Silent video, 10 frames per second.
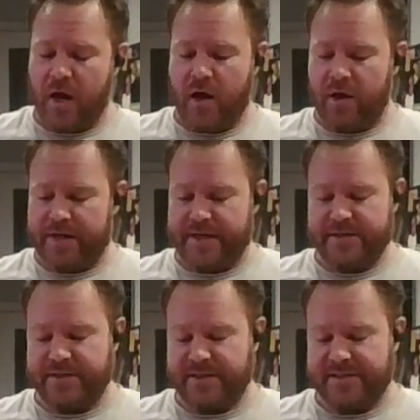All it
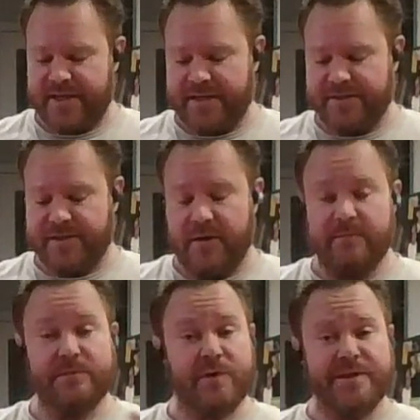is in
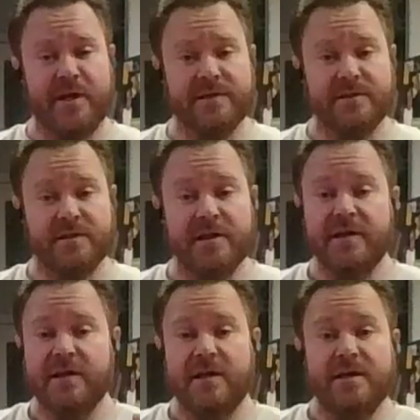some soy sauce,
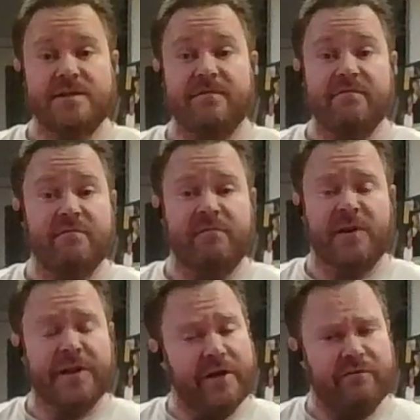some
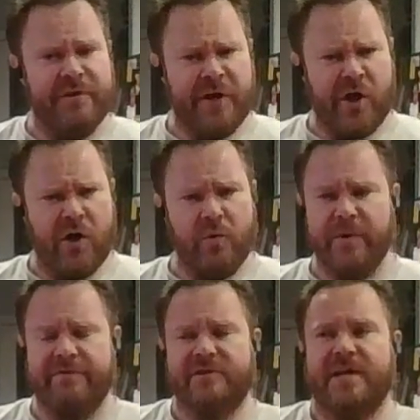clear vinegar,
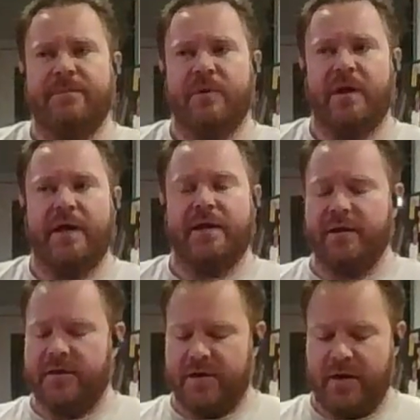whatever type you like,
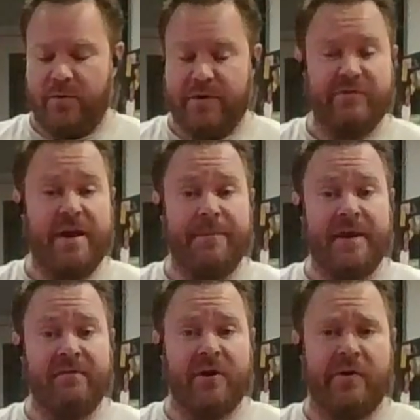whatever you happen to
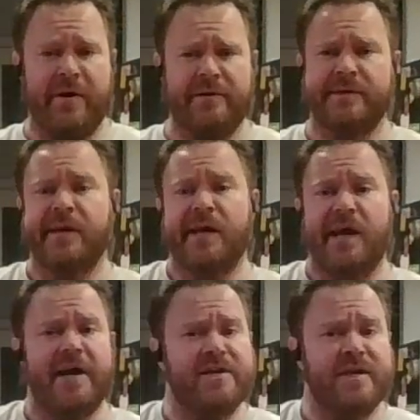have laying around.
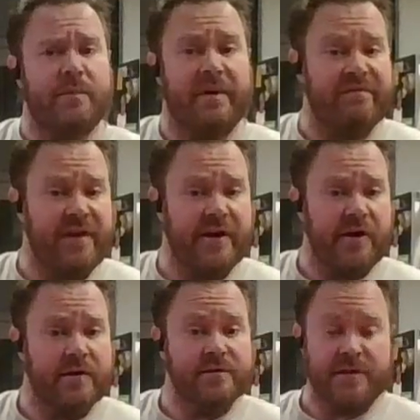I just have white
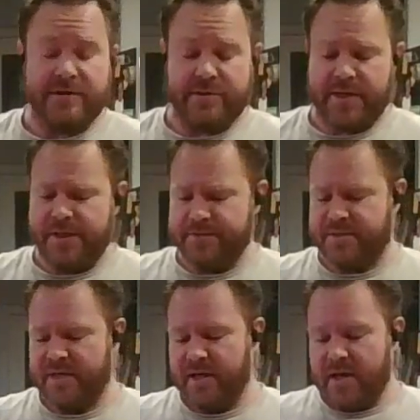vinegar, so that's what I
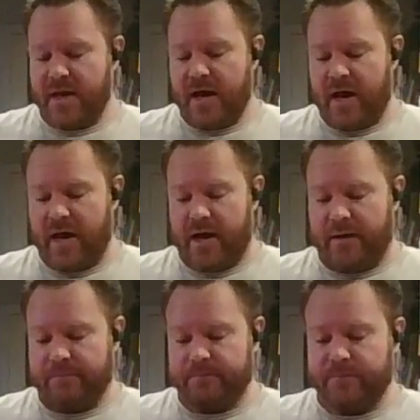use.
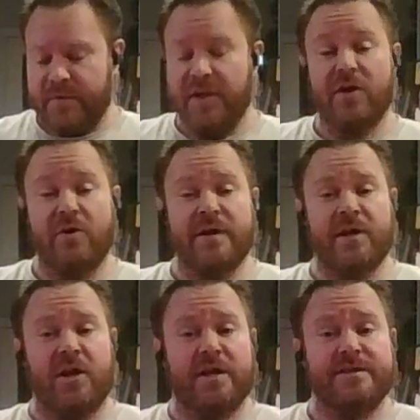You don't need a
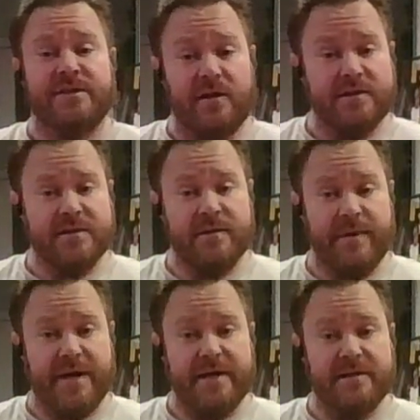lot of salt
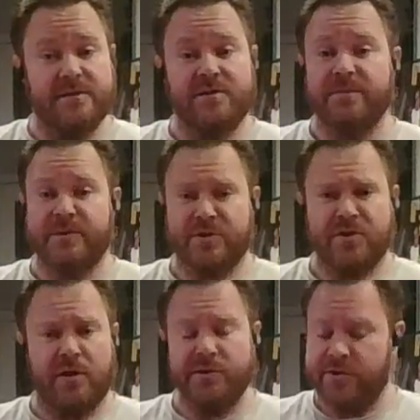because there's a bunch of
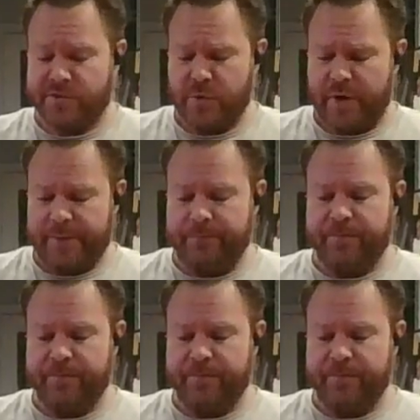salt in your soy.